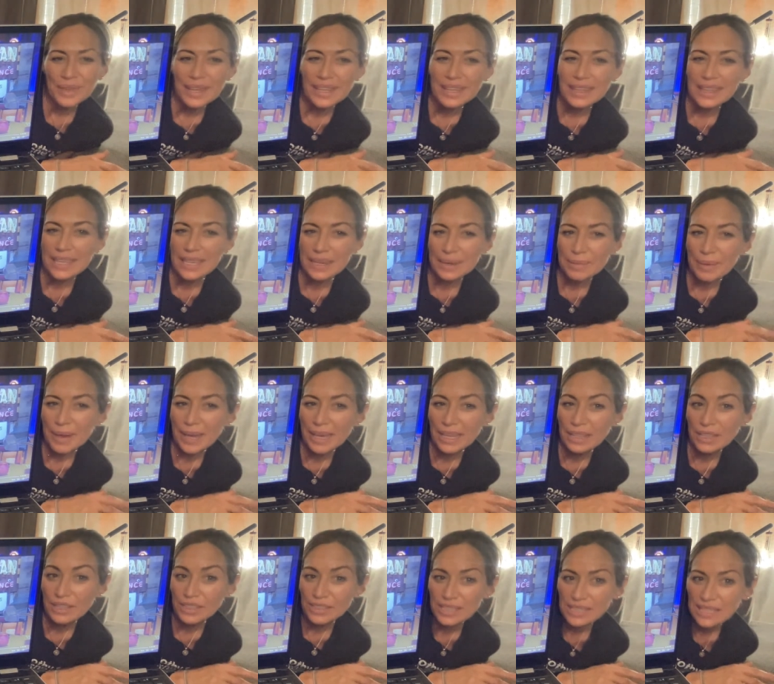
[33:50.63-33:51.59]
His other
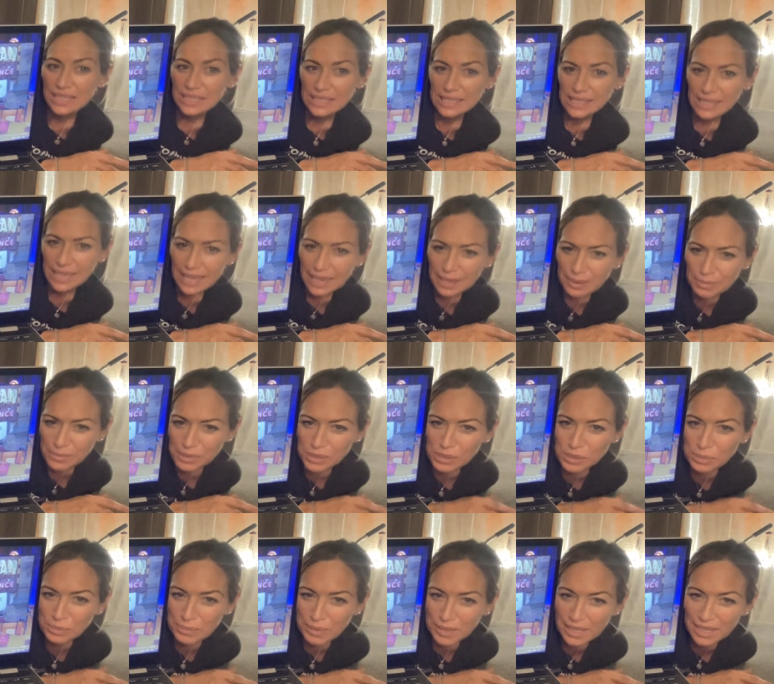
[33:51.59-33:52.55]
daughter, Shirley,
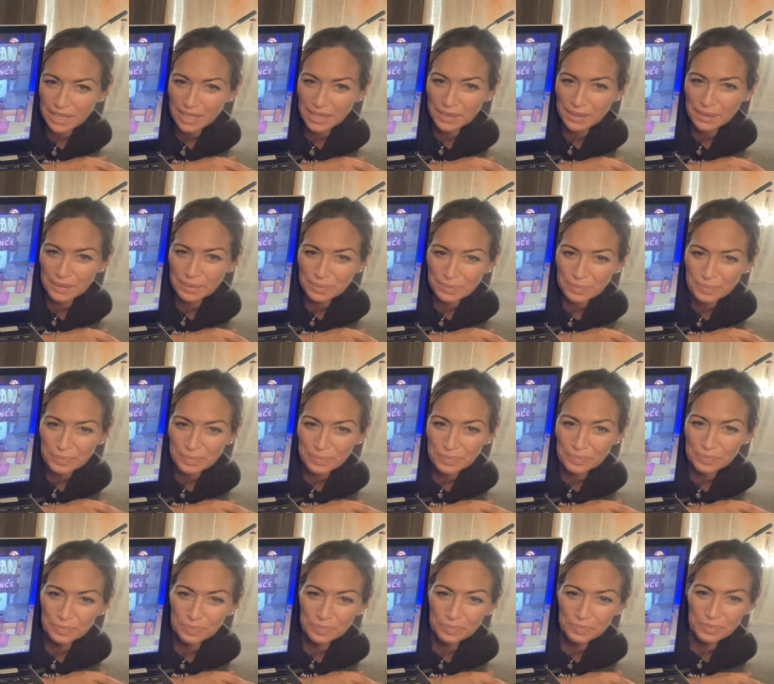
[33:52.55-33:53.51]
shouldn't be liking him.
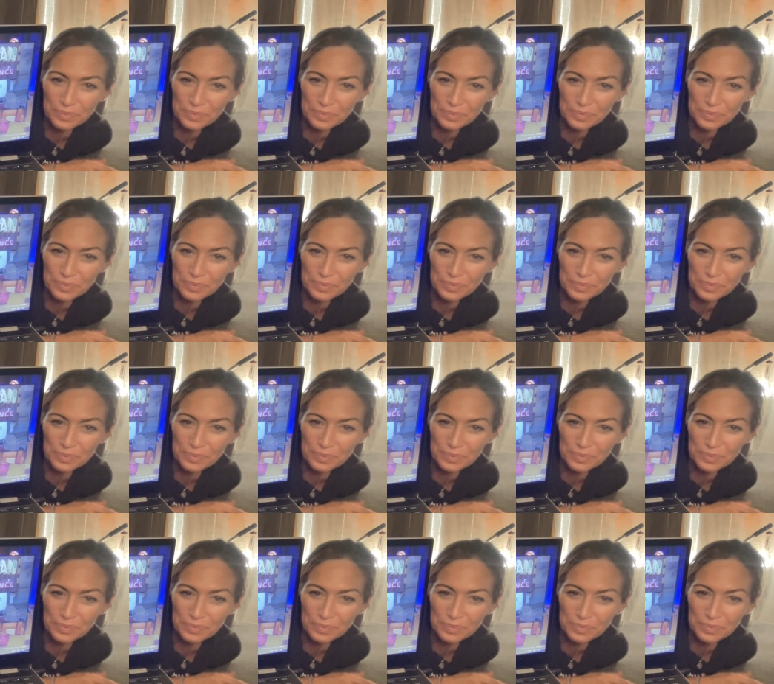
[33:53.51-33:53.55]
